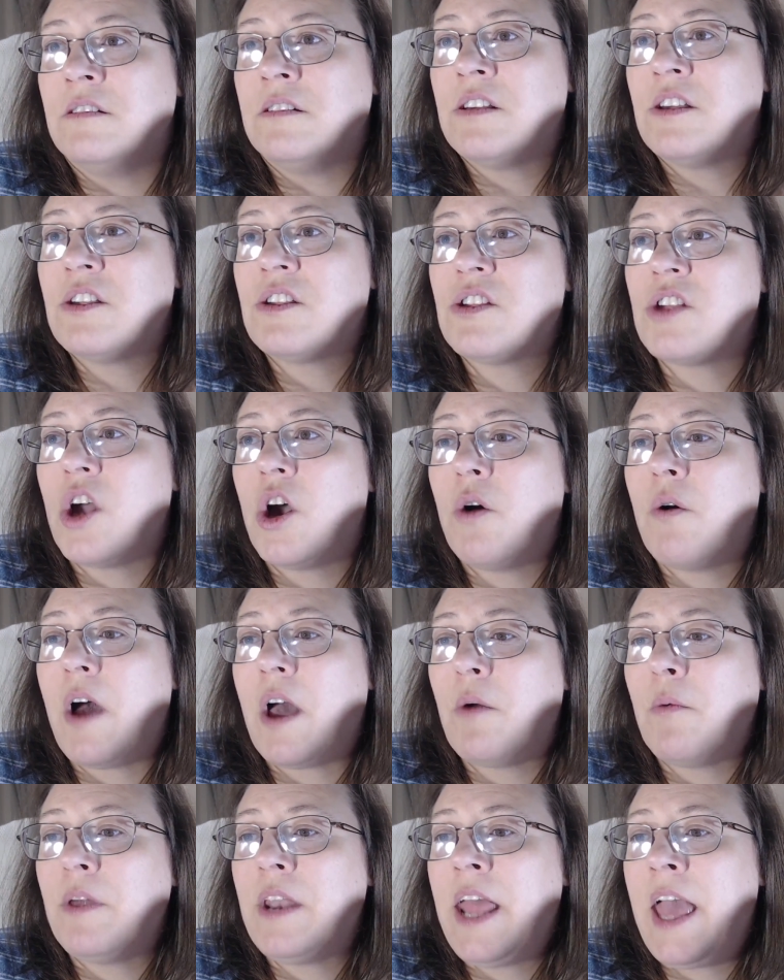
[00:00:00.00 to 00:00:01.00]
So
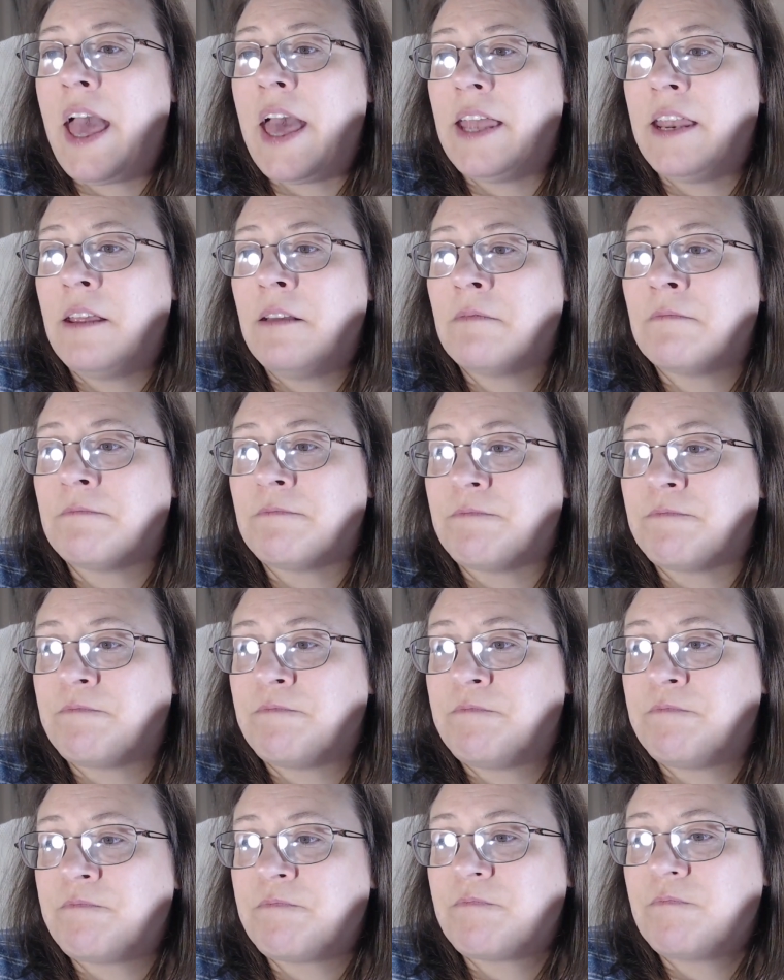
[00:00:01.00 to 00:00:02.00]
I went ahead
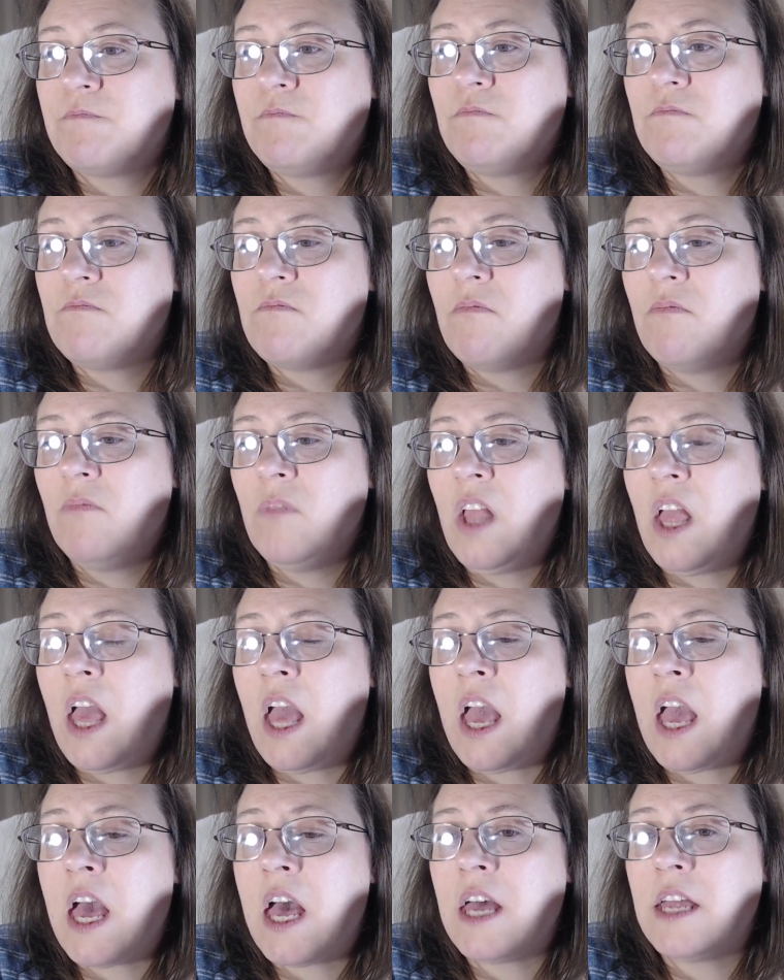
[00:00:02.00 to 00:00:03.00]

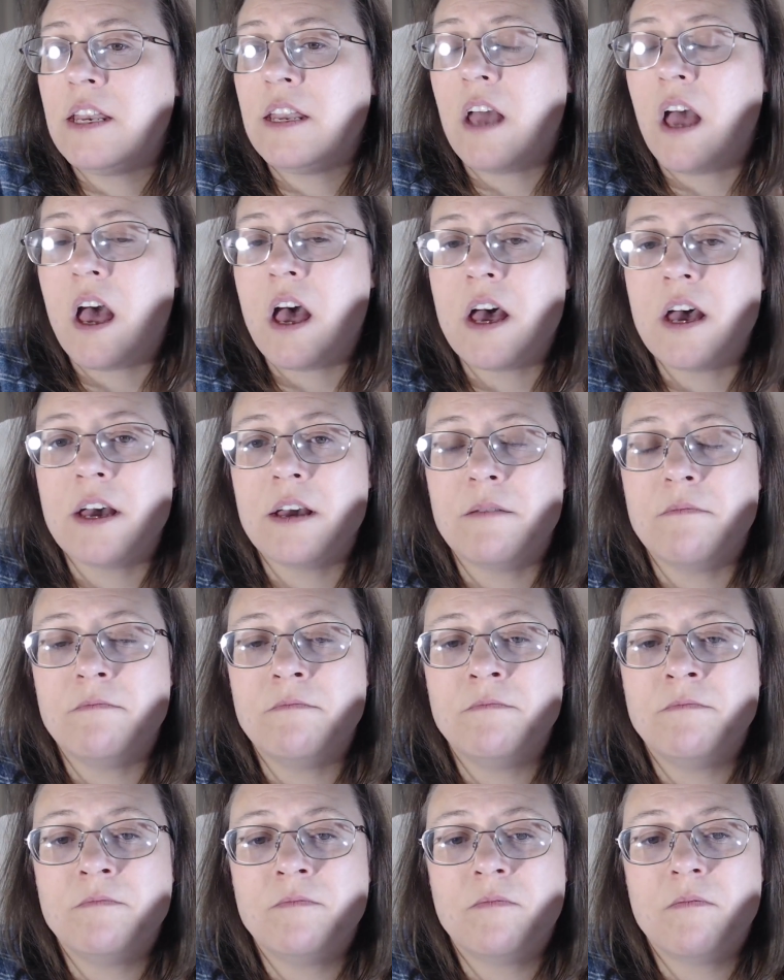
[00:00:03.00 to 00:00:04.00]
and
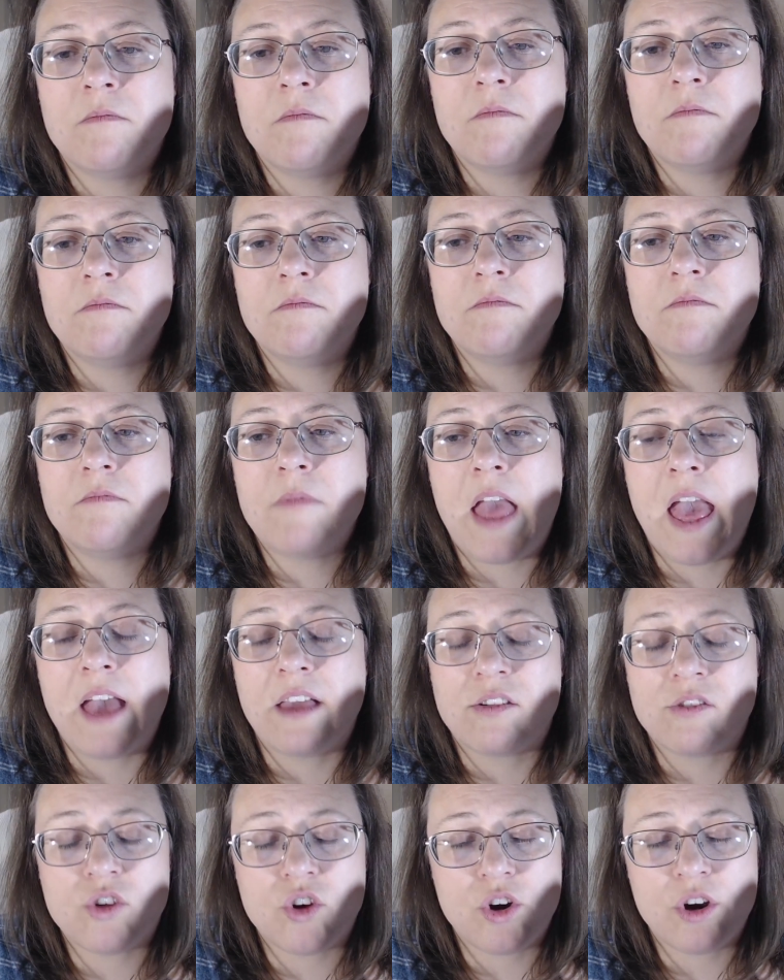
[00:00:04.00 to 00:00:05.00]

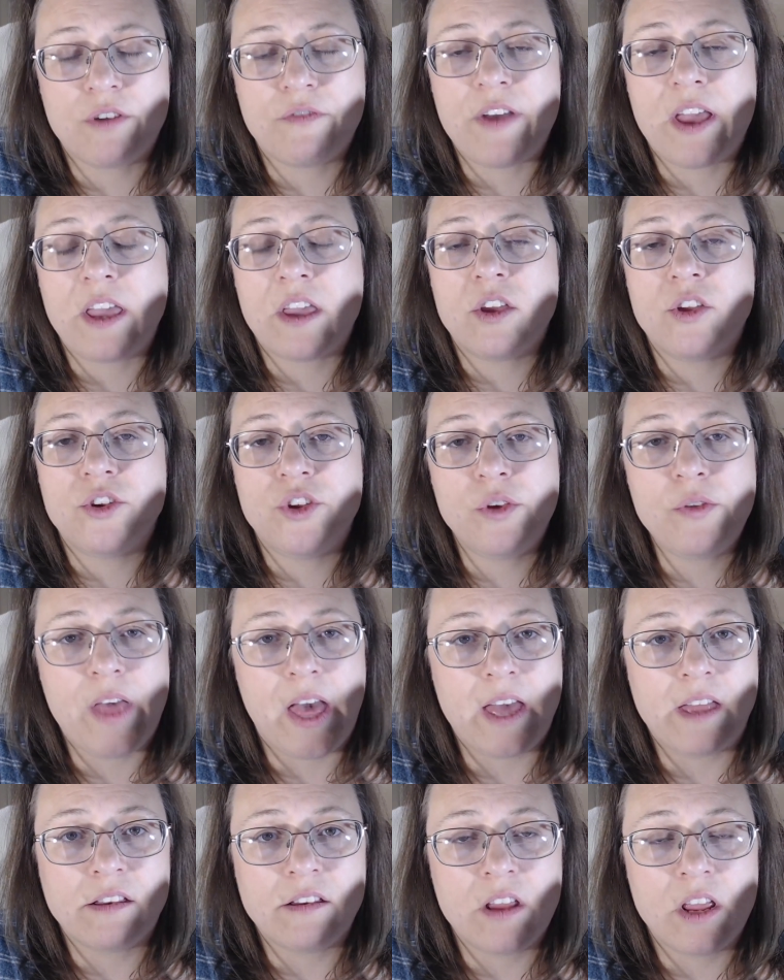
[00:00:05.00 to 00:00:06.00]
asked her if I could do
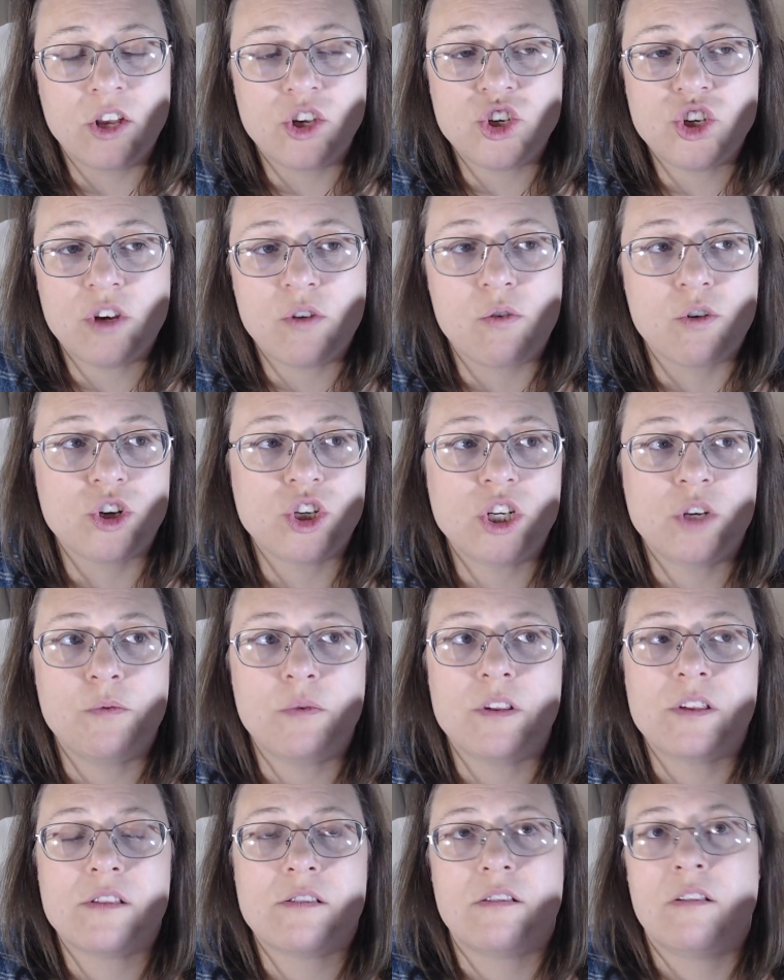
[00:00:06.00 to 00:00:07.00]
that. And of course she
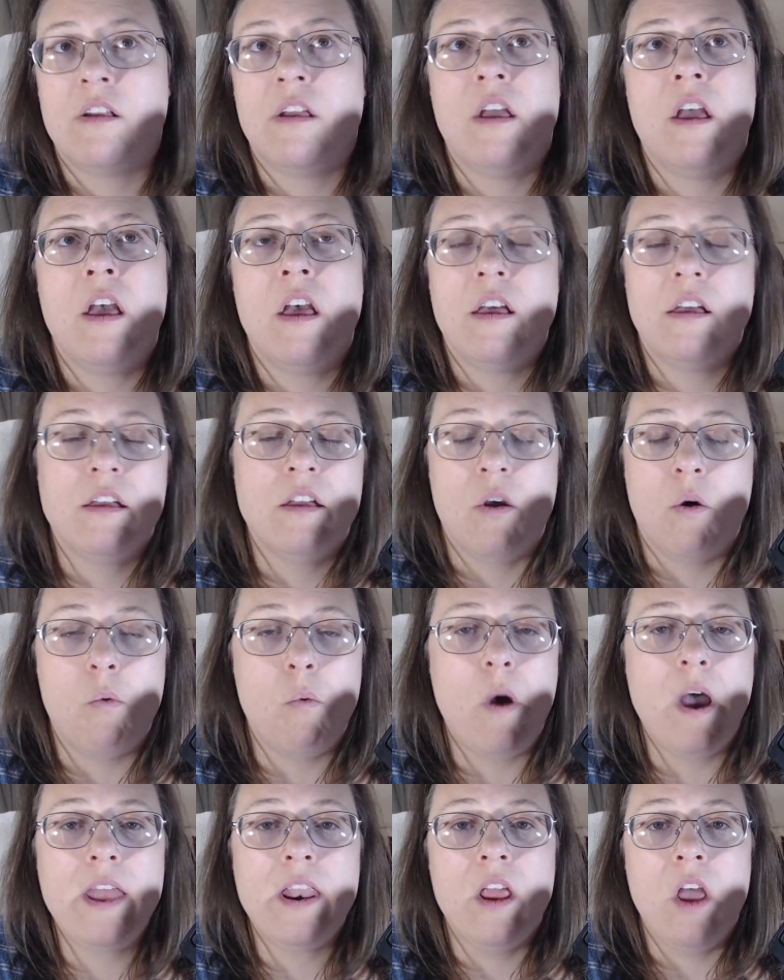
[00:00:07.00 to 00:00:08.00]
was,
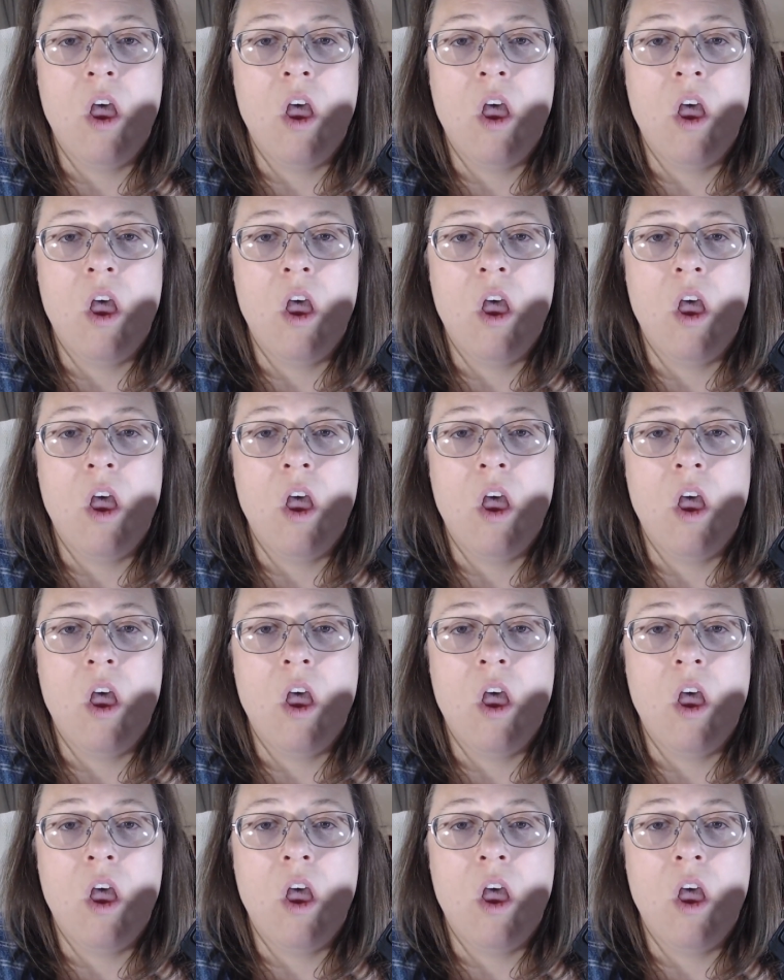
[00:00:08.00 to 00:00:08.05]
what?